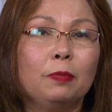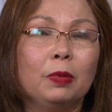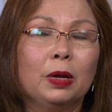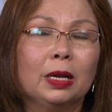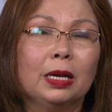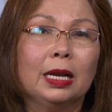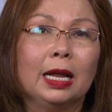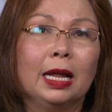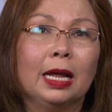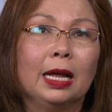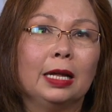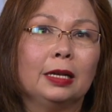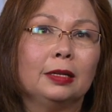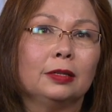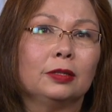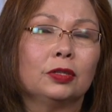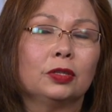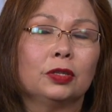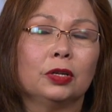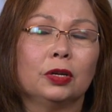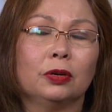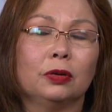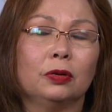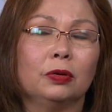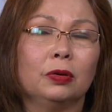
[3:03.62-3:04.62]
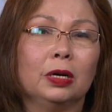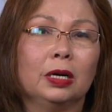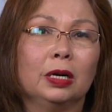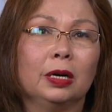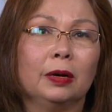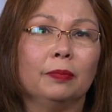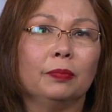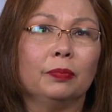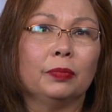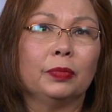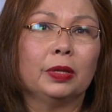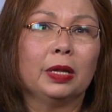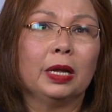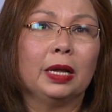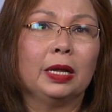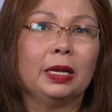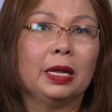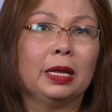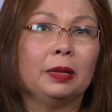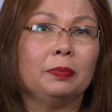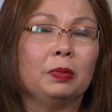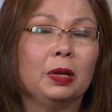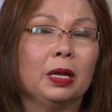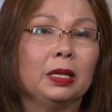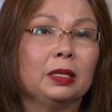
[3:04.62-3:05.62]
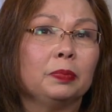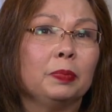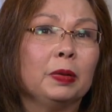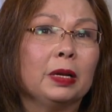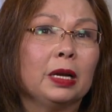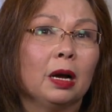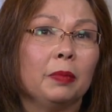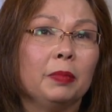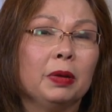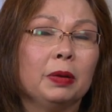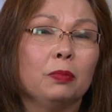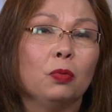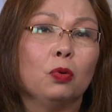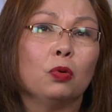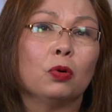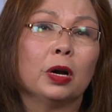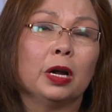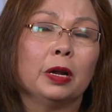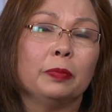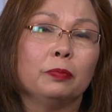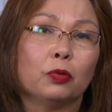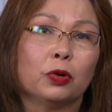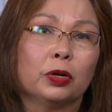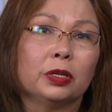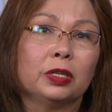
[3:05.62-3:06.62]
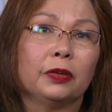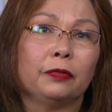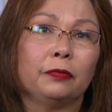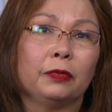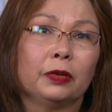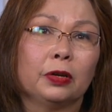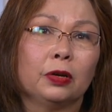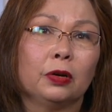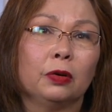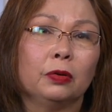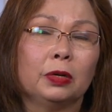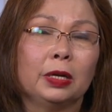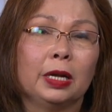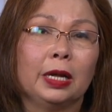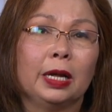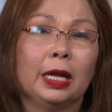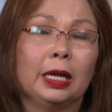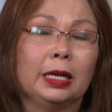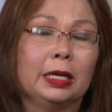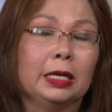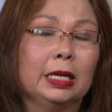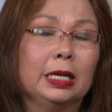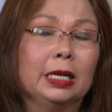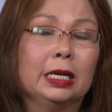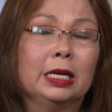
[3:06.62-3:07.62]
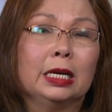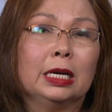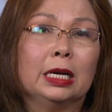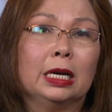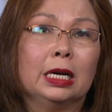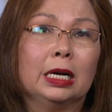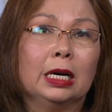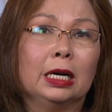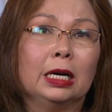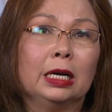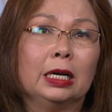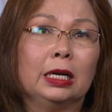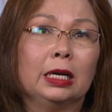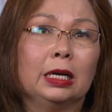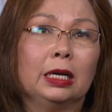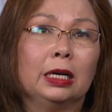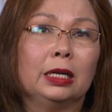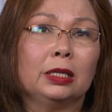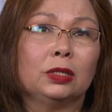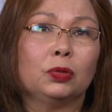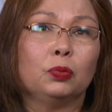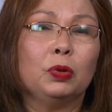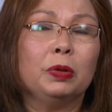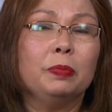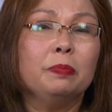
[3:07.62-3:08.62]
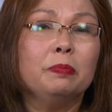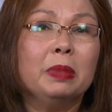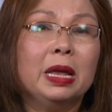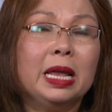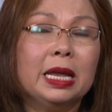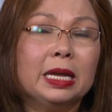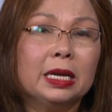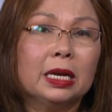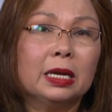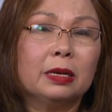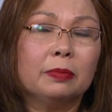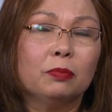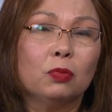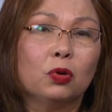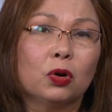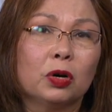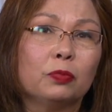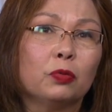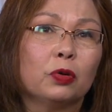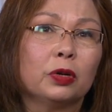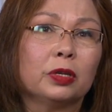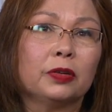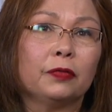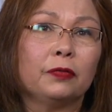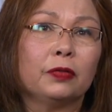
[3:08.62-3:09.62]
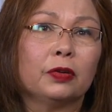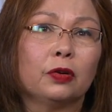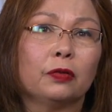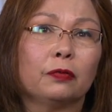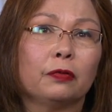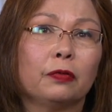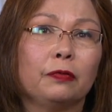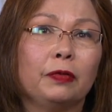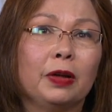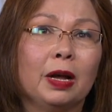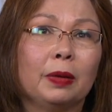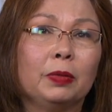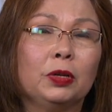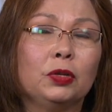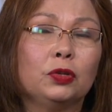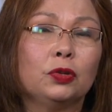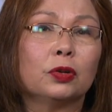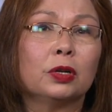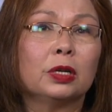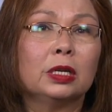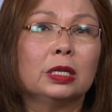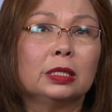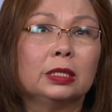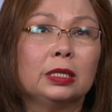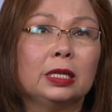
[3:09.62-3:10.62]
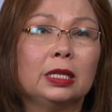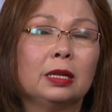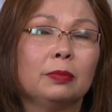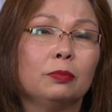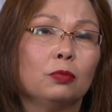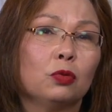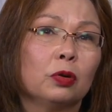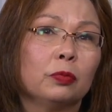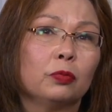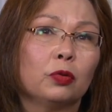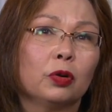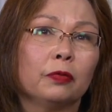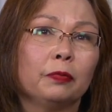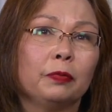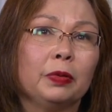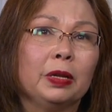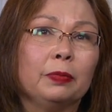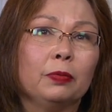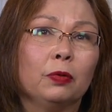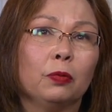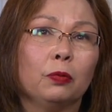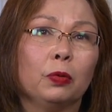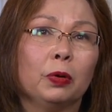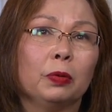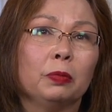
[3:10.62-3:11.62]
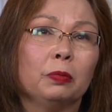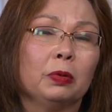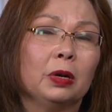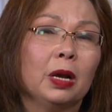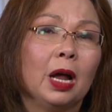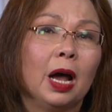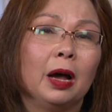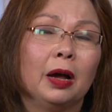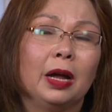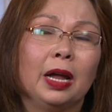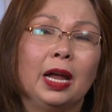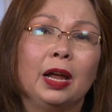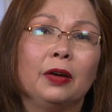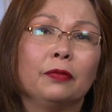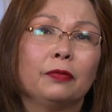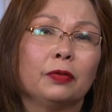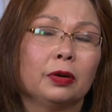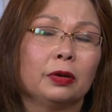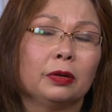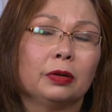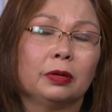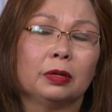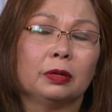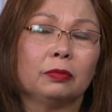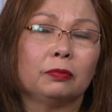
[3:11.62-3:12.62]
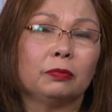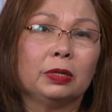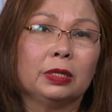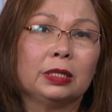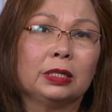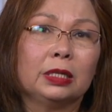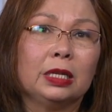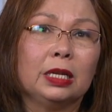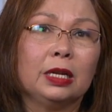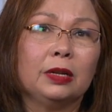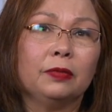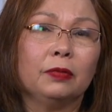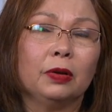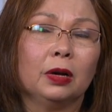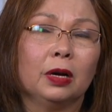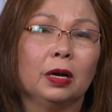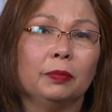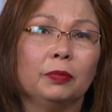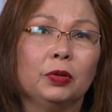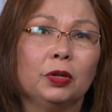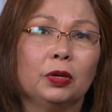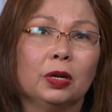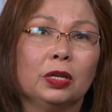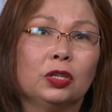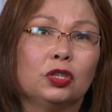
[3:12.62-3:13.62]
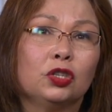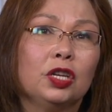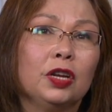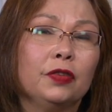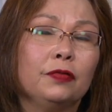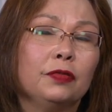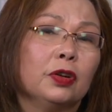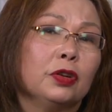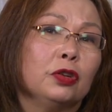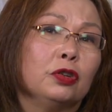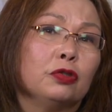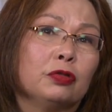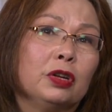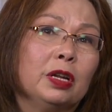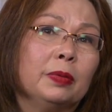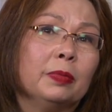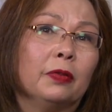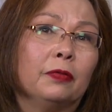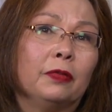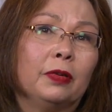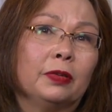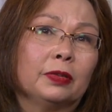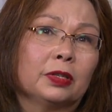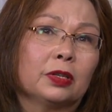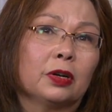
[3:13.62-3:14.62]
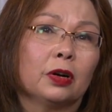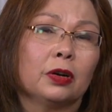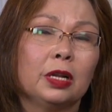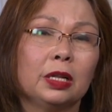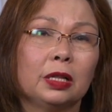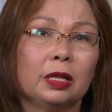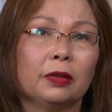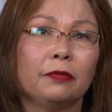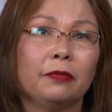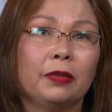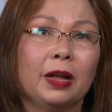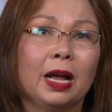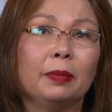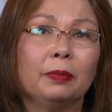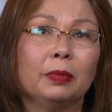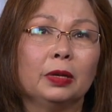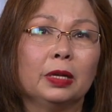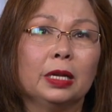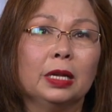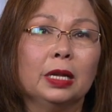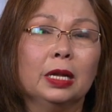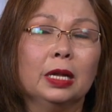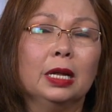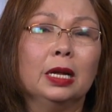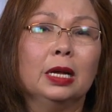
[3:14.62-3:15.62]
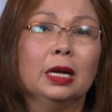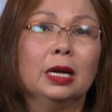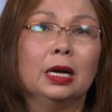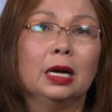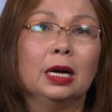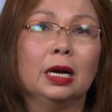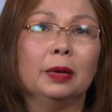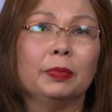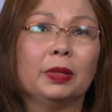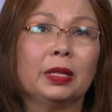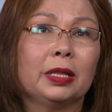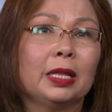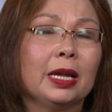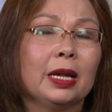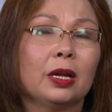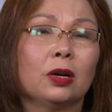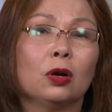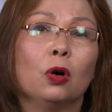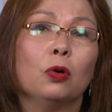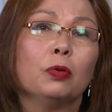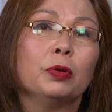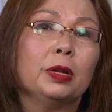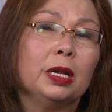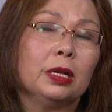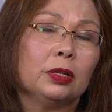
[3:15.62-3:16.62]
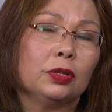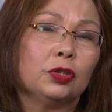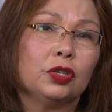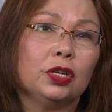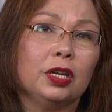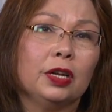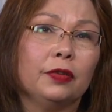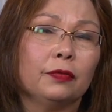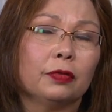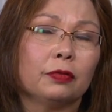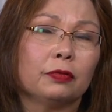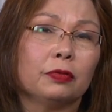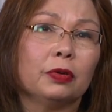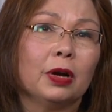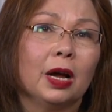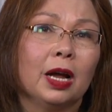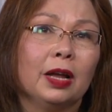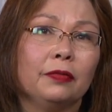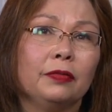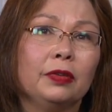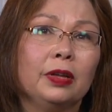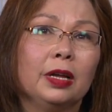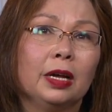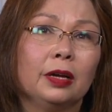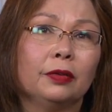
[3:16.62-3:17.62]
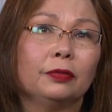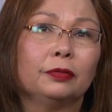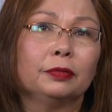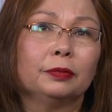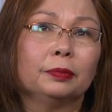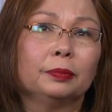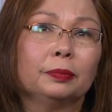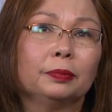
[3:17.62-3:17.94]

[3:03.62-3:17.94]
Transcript: And so it's becoming more and more difficult. And as we make it more and more difficult for families, you're going to see that more and more people will not ever receive, achieve their dream of starting the family that they can only achieve through IVF.